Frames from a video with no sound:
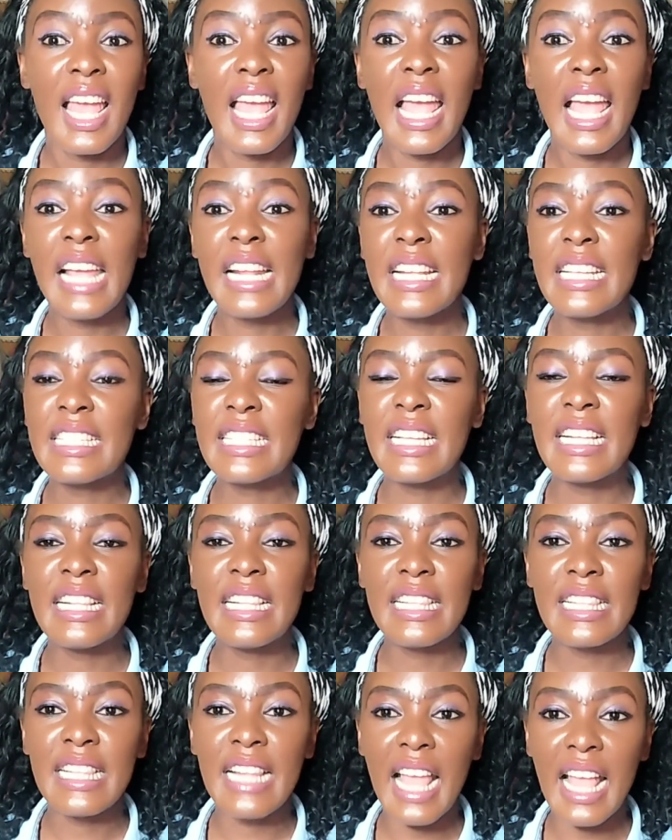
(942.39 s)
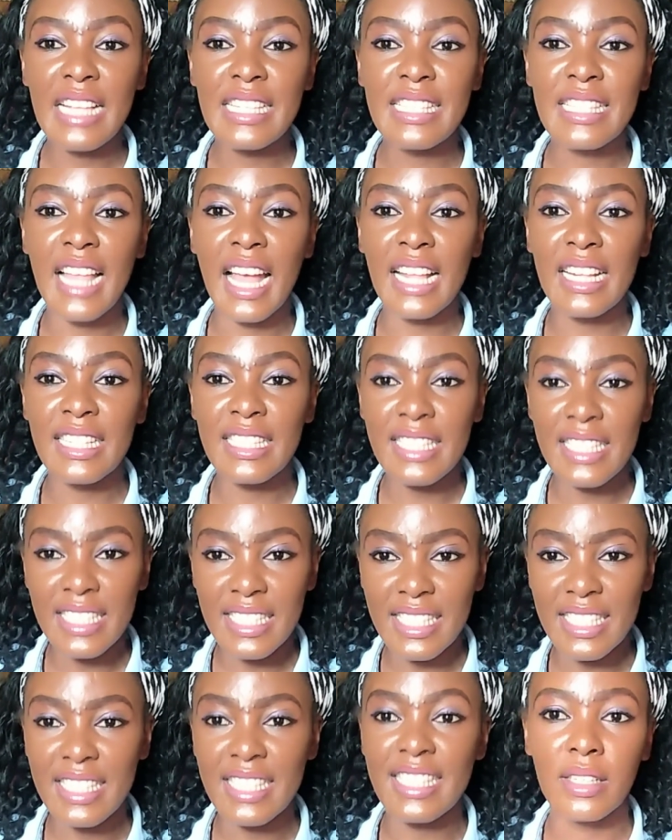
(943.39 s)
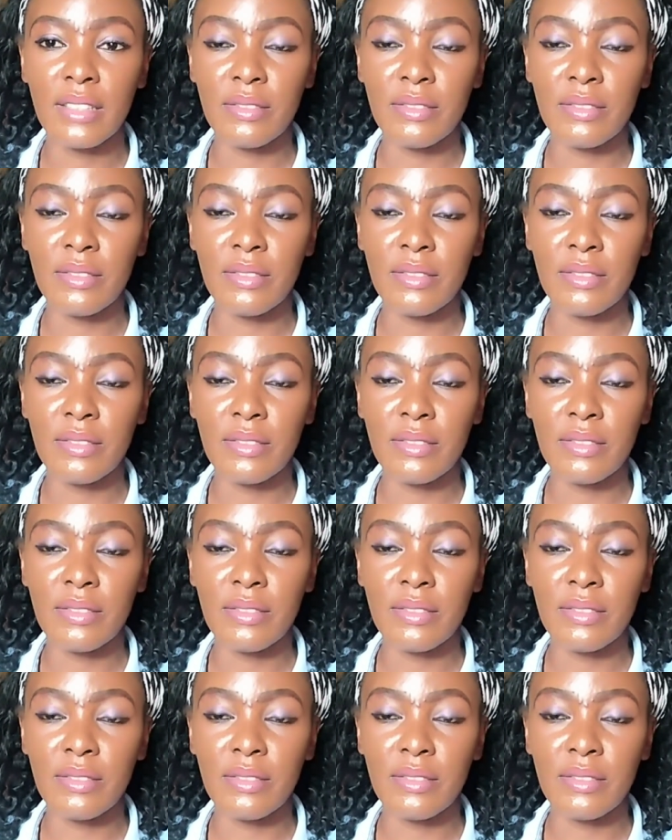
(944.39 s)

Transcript: Anything less than this,